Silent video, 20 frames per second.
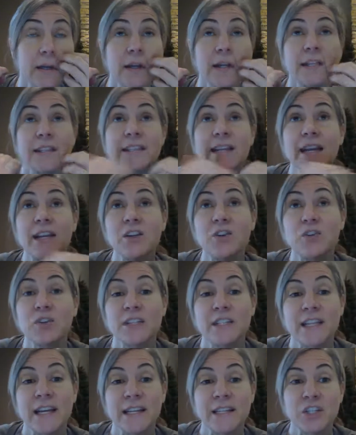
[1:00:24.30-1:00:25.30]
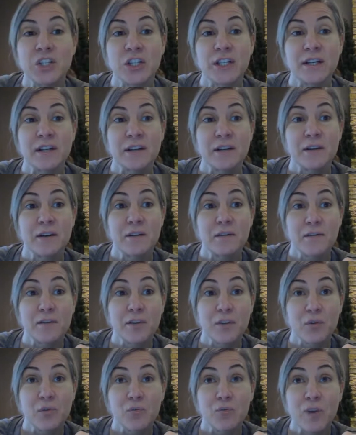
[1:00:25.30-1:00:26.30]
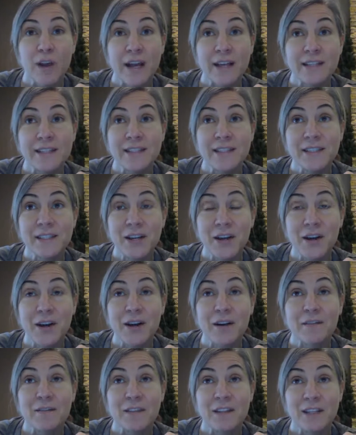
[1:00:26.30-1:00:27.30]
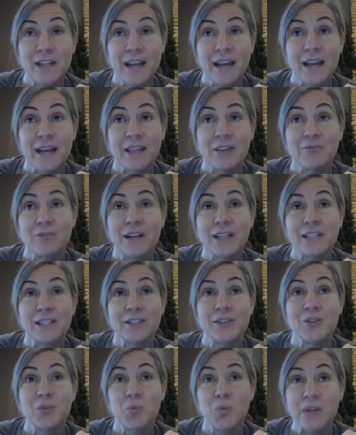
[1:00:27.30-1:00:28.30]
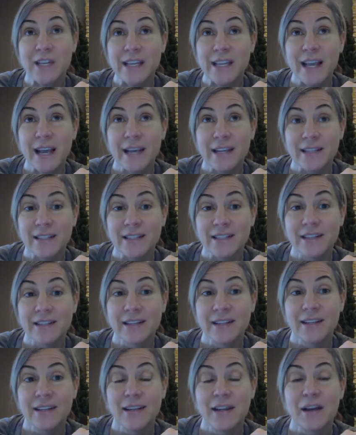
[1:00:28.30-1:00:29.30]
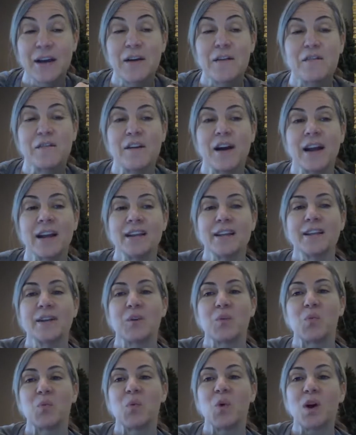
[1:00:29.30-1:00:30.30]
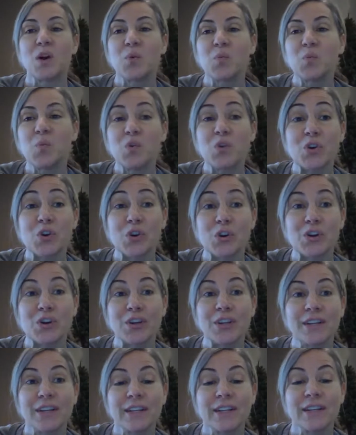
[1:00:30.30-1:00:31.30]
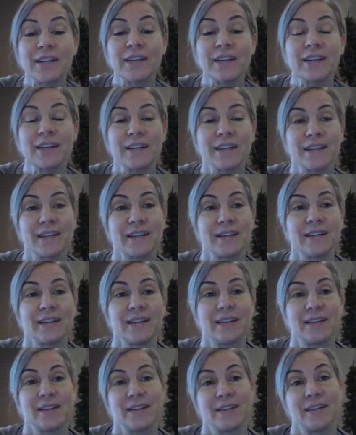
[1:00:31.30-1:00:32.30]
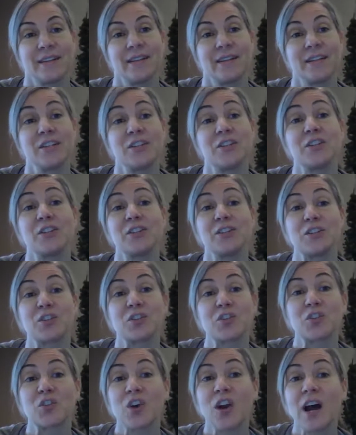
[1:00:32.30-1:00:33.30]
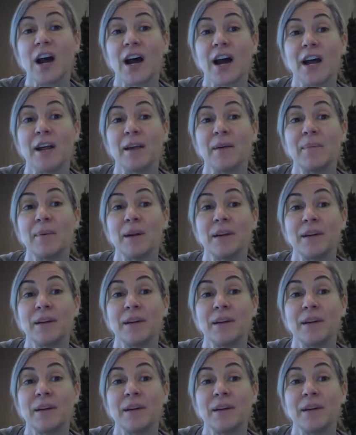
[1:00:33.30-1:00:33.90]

Set your intention for the rest of the day, the rest of the weekend. Finding one word to describe